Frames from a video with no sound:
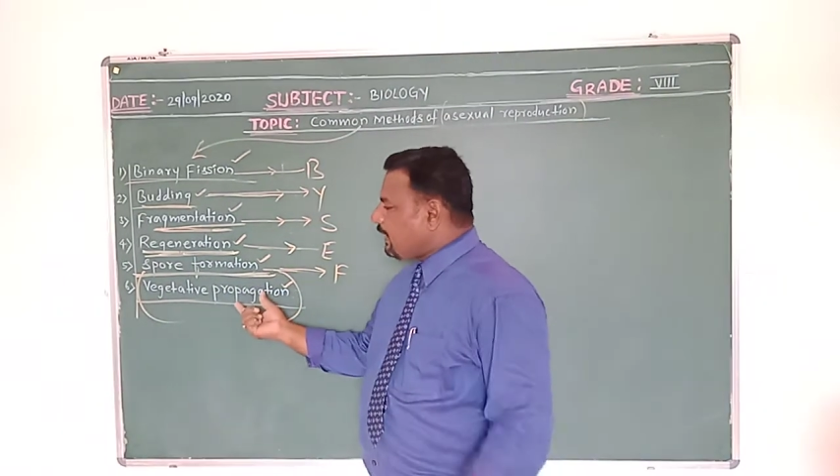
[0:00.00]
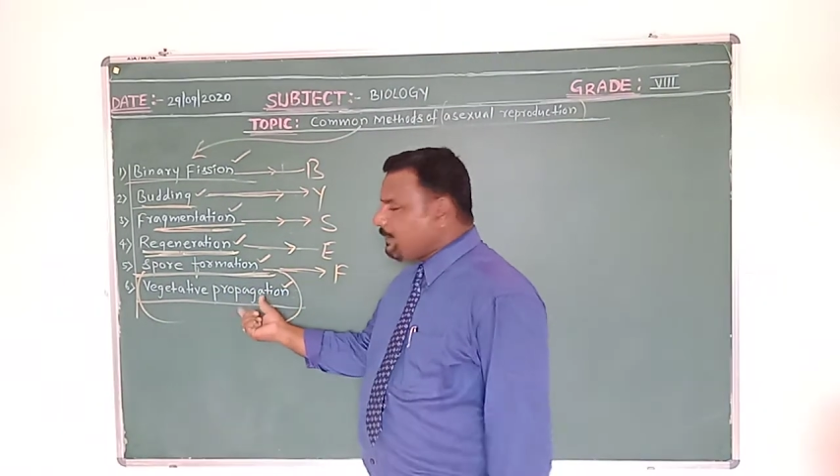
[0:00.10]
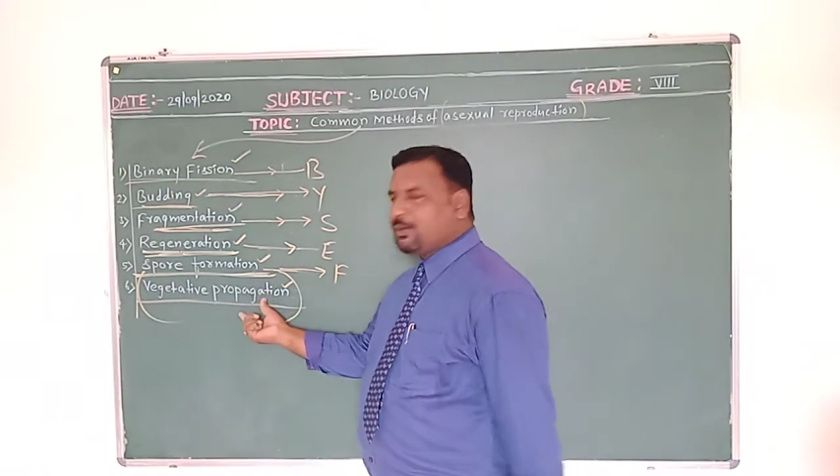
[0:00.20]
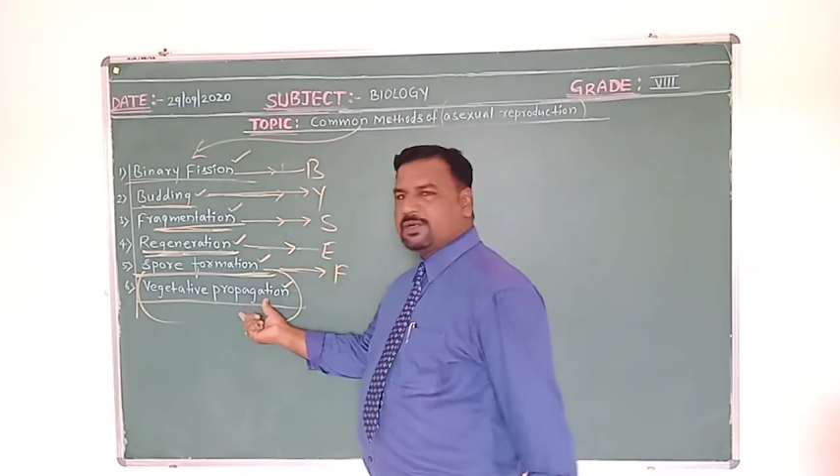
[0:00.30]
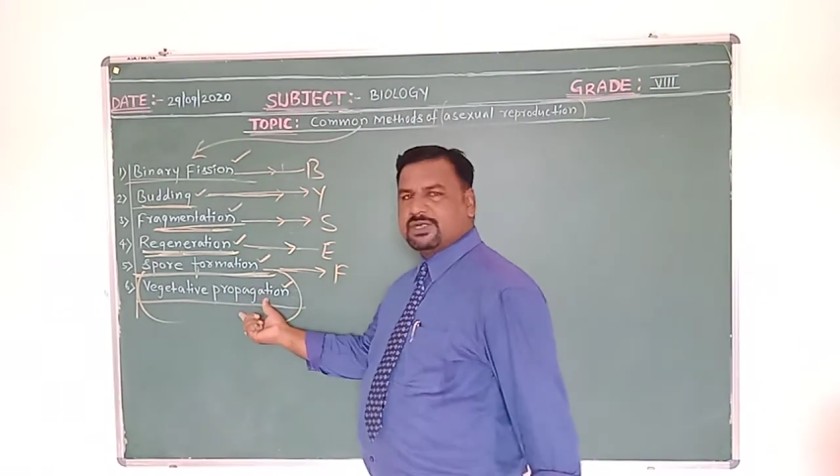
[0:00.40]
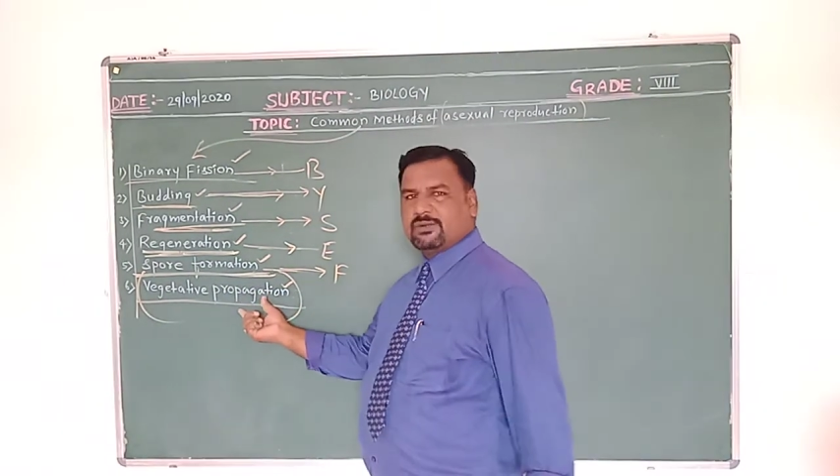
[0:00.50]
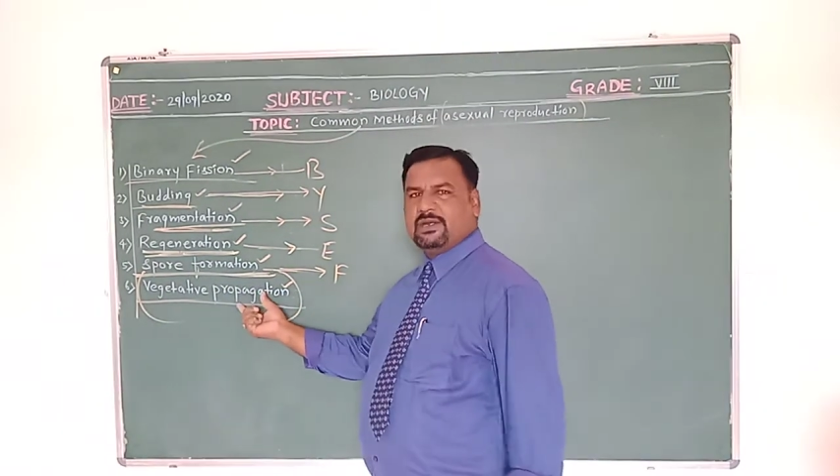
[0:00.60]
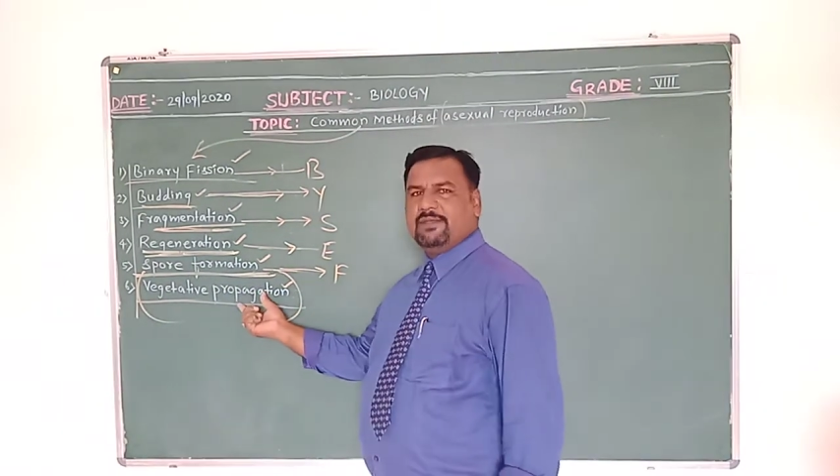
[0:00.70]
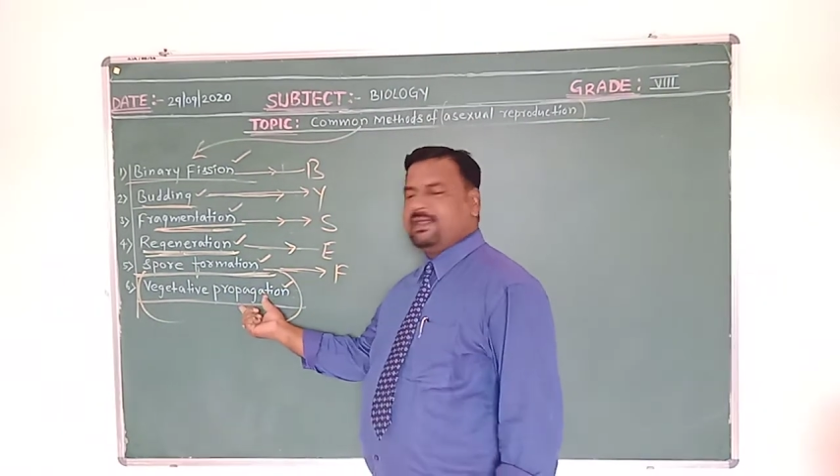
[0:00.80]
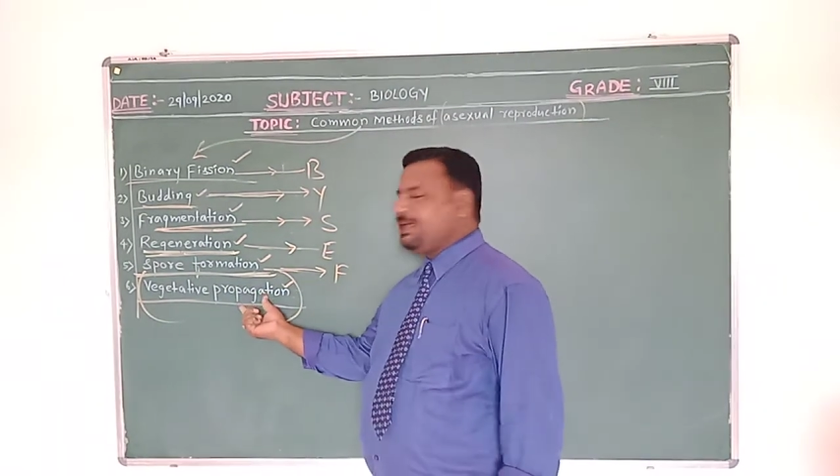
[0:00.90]
reproduction
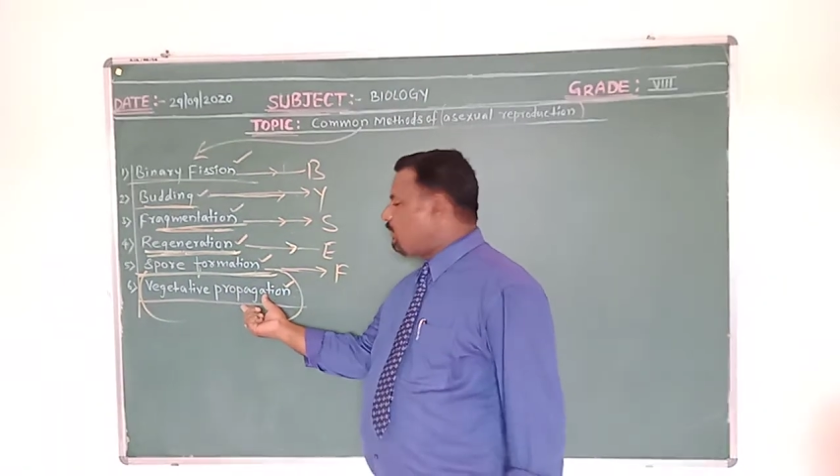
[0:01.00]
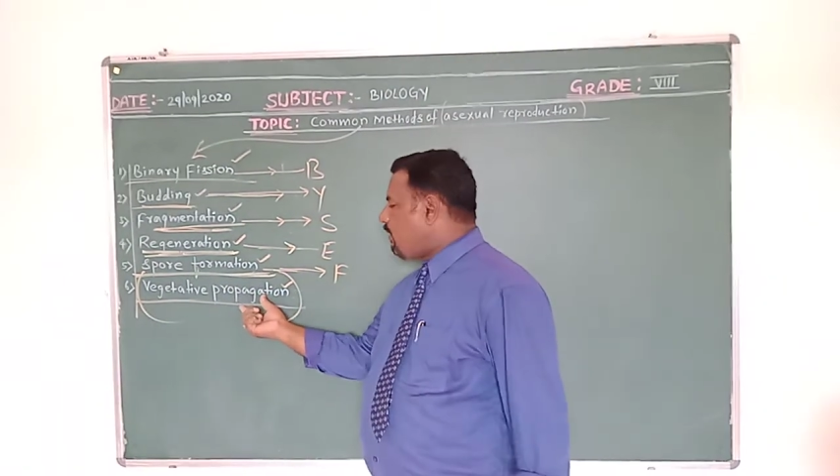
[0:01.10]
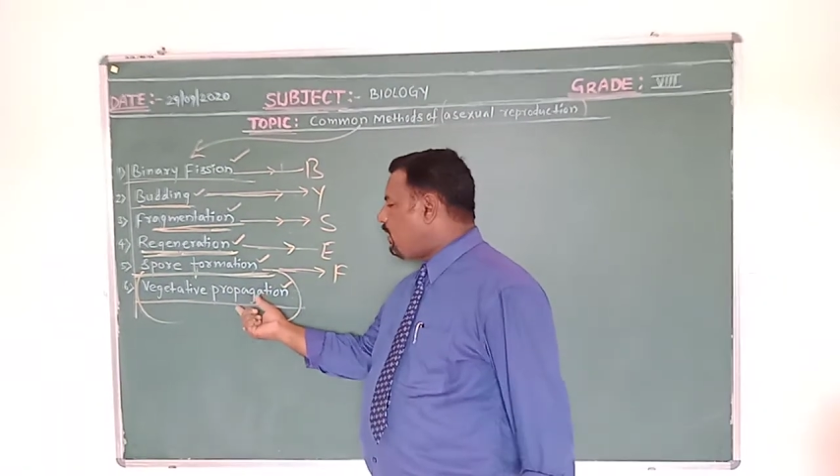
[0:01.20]
only we can